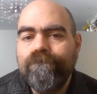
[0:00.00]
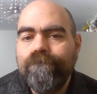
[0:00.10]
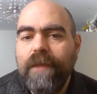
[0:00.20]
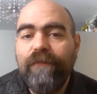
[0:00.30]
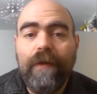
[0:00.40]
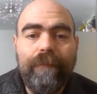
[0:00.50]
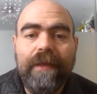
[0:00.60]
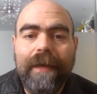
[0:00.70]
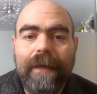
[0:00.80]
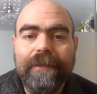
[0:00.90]
if I'm
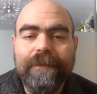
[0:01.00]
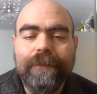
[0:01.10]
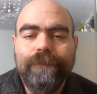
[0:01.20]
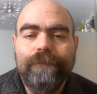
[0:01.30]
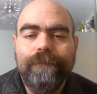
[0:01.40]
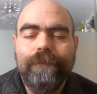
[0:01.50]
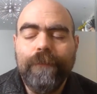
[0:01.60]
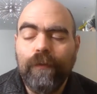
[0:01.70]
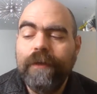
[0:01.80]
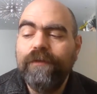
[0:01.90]
being honest,
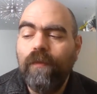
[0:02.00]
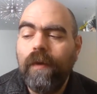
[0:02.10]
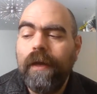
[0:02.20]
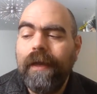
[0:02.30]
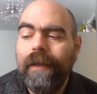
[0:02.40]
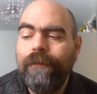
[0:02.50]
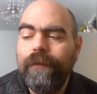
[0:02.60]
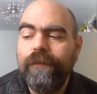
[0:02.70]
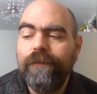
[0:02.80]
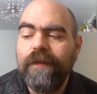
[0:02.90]
the reason why
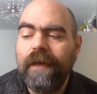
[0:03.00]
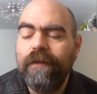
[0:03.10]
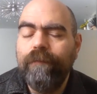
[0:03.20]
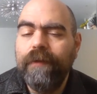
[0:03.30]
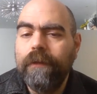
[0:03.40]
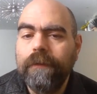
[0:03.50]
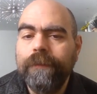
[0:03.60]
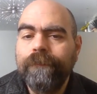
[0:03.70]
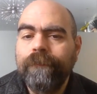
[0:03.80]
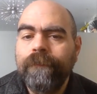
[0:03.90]
this is kind of the build